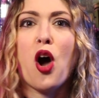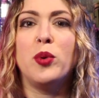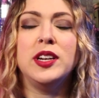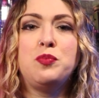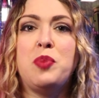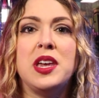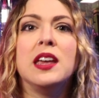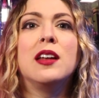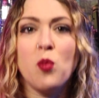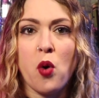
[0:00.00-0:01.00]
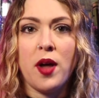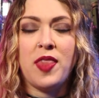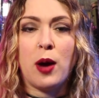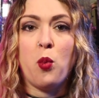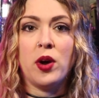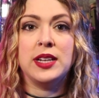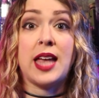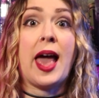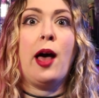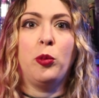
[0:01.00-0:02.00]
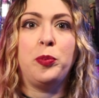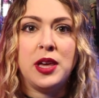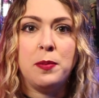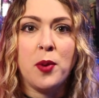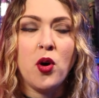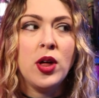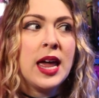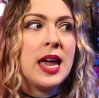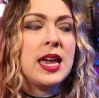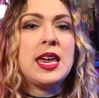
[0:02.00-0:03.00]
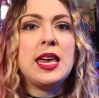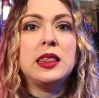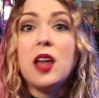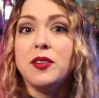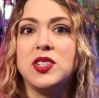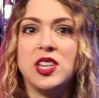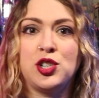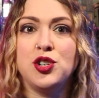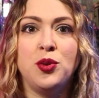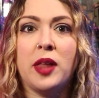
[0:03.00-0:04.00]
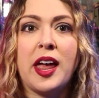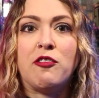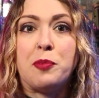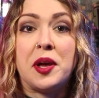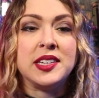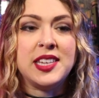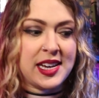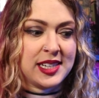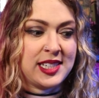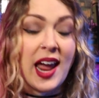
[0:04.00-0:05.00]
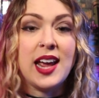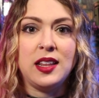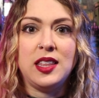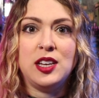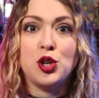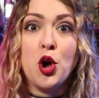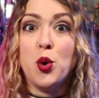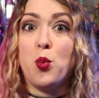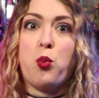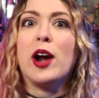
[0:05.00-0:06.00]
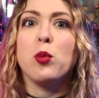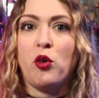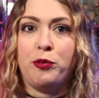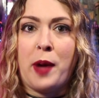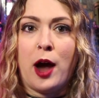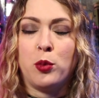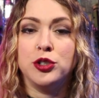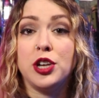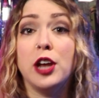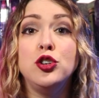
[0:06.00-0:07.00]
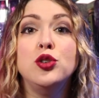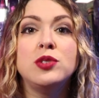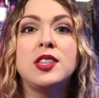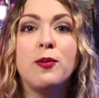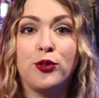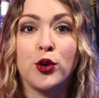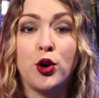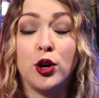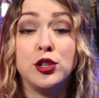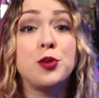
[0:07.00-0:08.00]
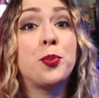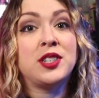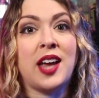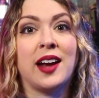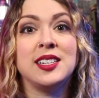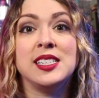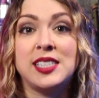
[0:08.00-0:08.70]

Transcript: always being one that wanted to help people, he loves this new life because he can take these werewolf powers and use them for good to protect his